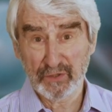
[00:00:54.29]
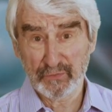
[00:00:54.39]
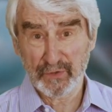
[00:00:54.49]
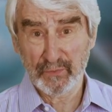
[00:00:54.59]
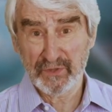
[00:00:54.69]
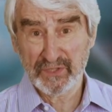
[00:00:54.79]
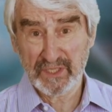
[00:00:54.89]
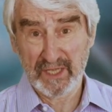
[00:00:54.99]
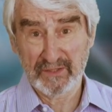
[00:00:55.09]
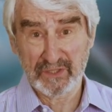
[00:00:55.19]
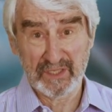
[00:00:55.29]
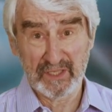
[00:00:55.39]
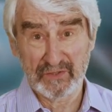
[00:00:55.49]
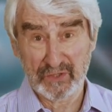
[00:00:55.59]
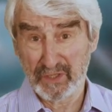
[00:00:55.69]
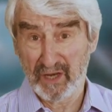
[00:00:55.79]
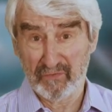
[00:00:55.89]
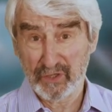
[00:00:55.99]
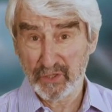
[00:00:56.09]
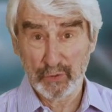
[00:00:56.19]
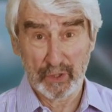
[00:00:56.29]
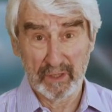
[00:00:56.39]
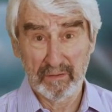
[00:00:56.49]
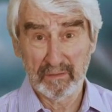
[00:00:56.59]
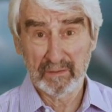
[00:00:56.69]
children with CHDs are never cured.